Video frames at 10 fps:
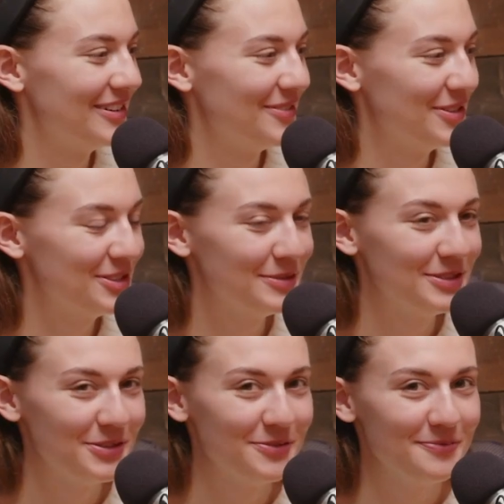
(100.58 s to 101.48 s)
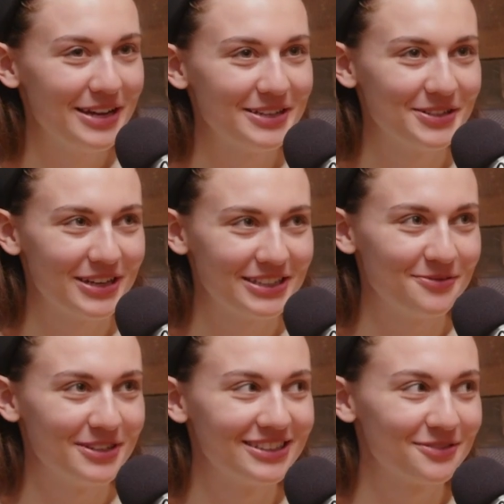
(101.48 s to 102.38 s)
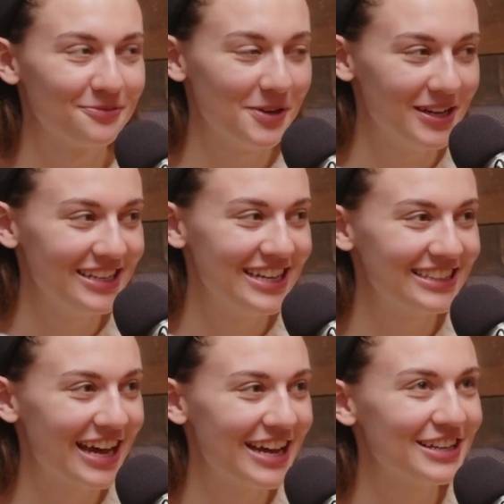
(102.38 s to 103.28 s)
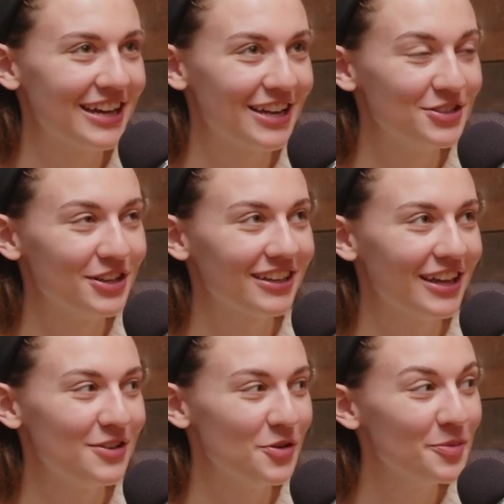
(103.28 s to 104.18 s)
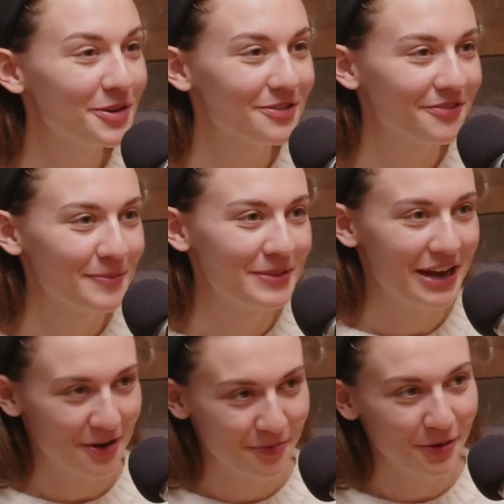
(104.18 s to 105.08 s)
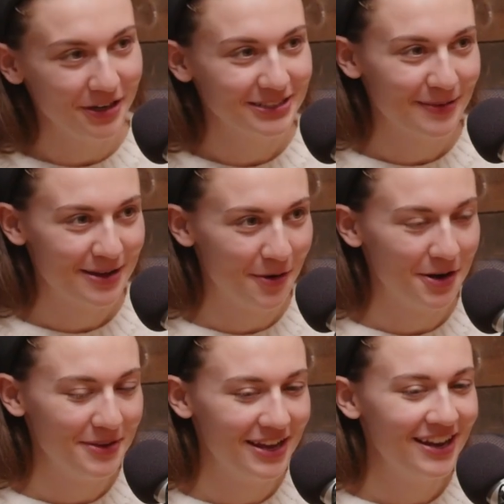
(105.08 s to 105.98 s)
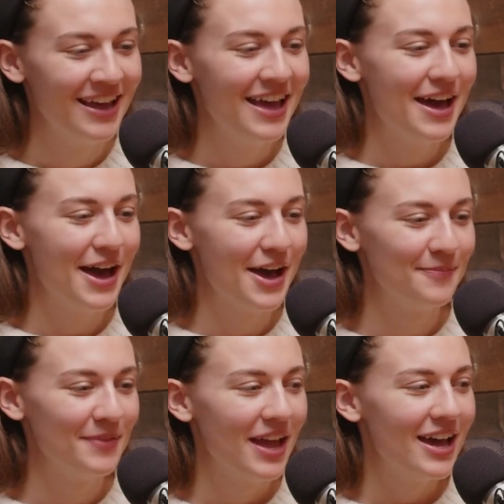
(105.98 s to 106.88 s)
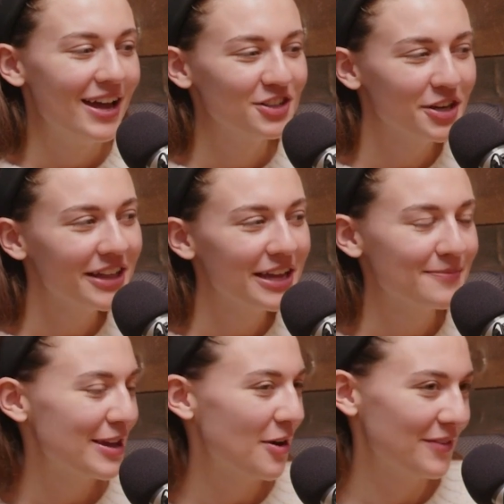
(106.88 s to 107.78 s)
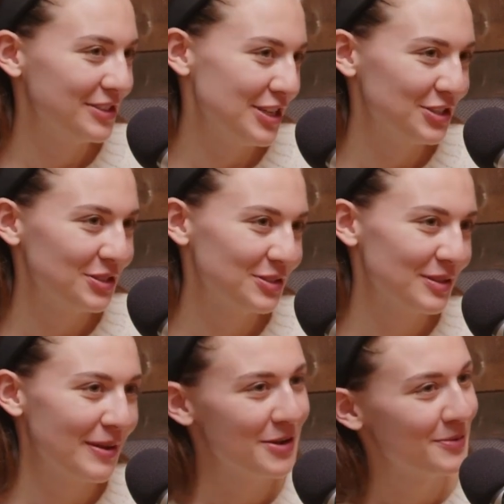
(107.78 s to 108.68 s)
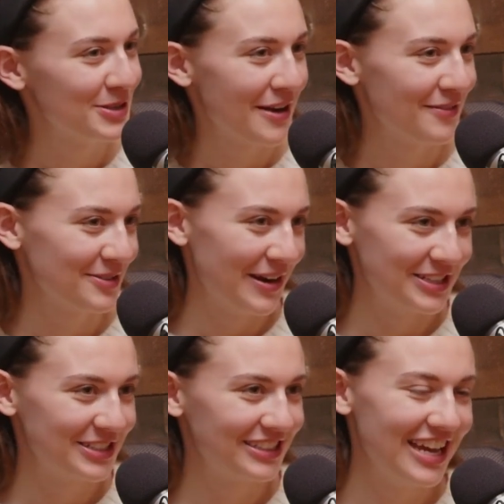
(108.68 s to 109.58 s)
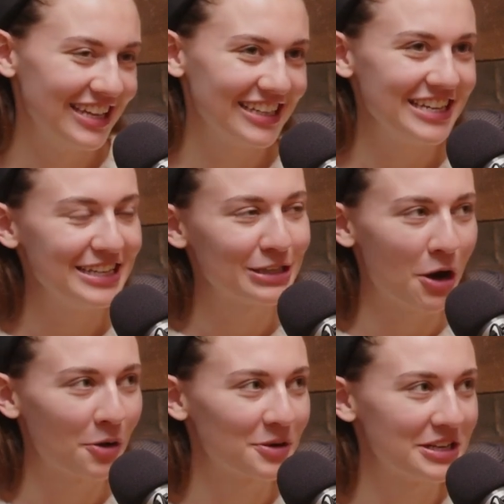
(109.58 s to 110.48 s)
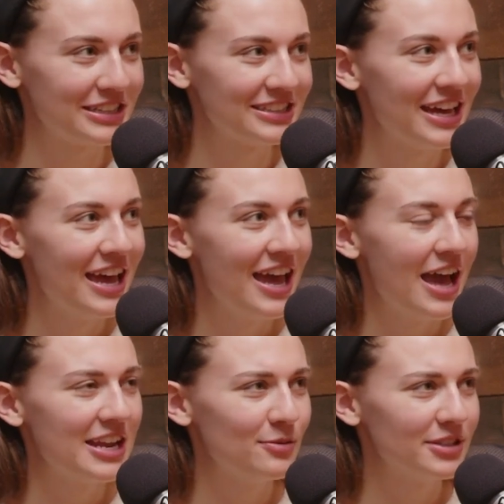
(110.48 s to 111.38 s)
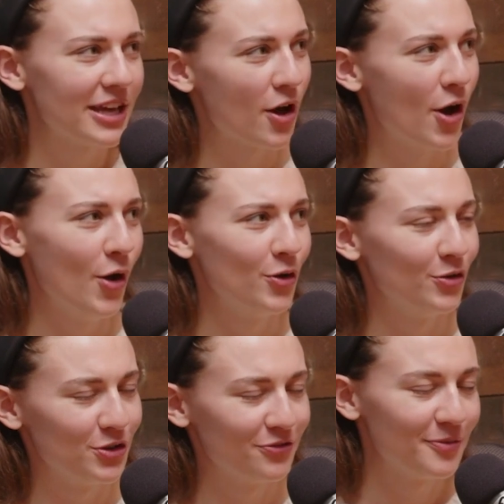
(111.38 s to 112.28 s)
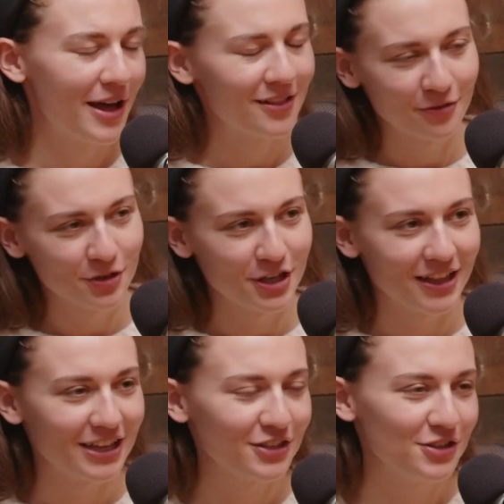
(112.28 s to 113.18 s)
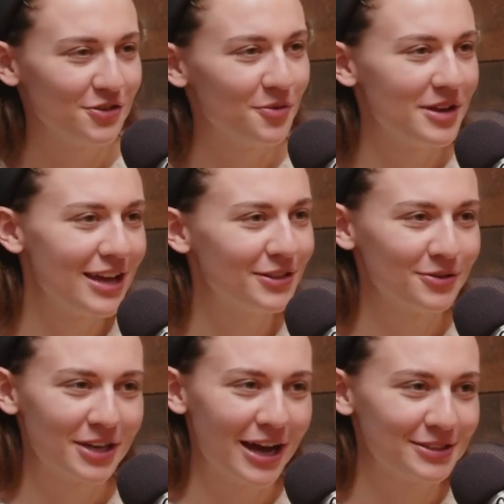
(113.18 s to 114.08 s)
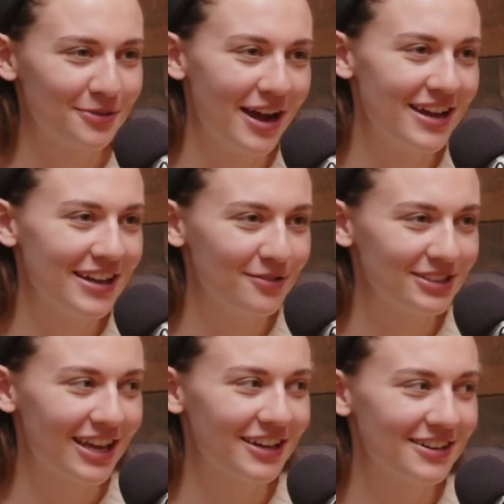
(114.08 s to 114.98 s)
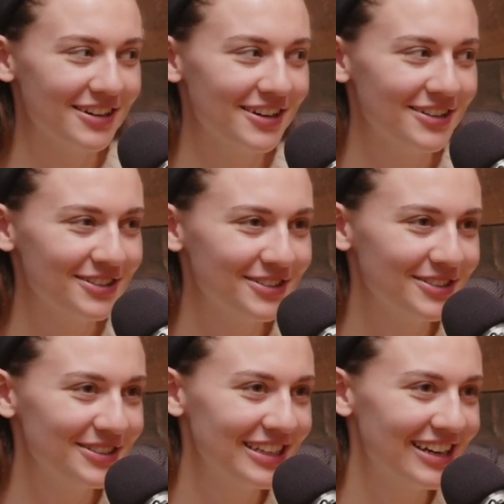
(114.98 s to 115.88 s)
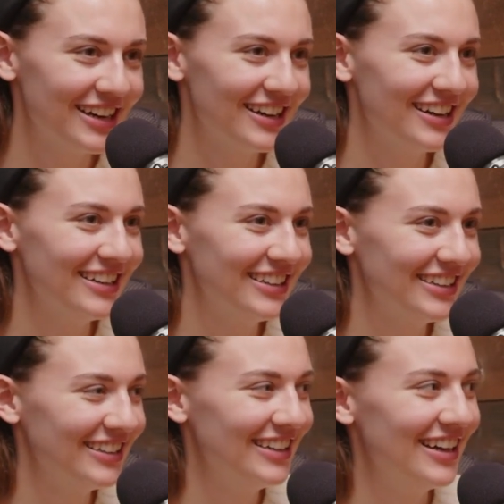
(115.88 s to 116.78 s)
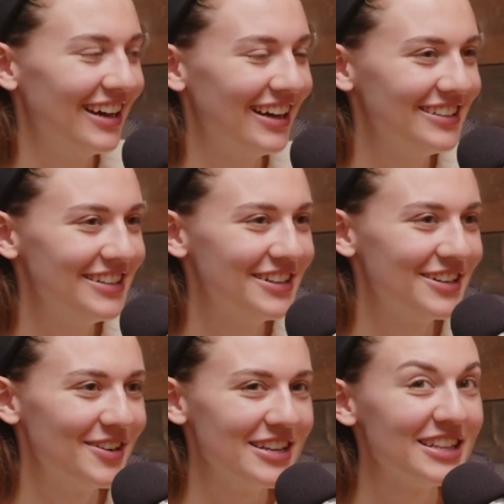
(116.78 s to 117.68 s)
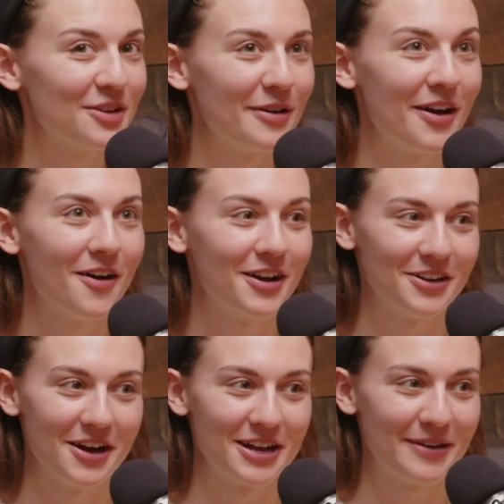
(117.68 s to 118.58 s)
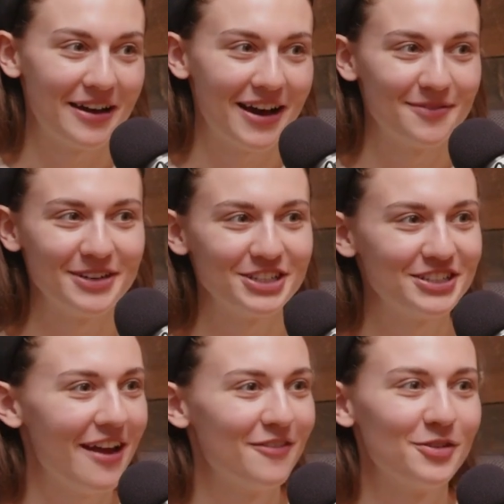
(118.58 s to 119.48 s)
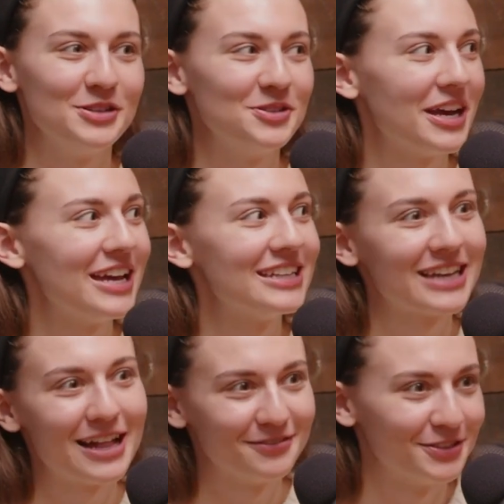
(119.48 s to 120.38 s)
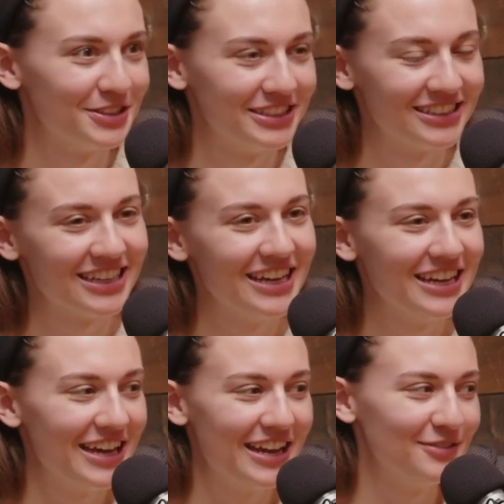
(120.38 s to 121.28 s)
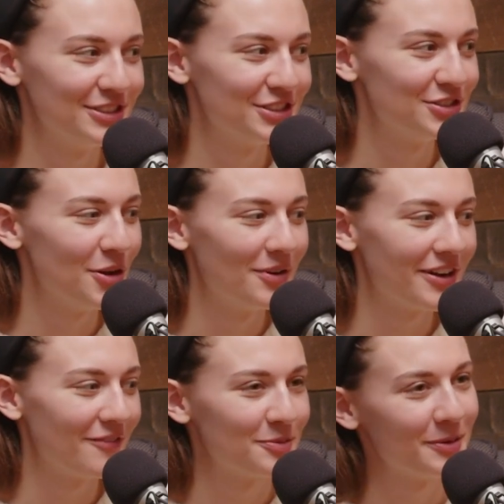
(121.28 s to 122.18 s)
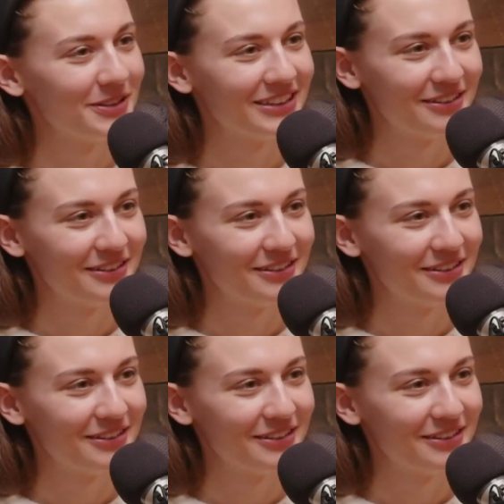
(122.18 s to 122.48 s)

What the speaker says: Well, there's been two main crazy ones. One is I took an Uber from the airport to my apartment. And I try to like make conversations with my Uber driver, right? Just to like ease the awkwardness. And he was like, "Oh, you're from California. Like, you know, we hate those guys, right?" And I was like, "Oh yeah, I know." And he like went on and on about how much everyone in Utah hates Californians, and it was just so uncomfortable.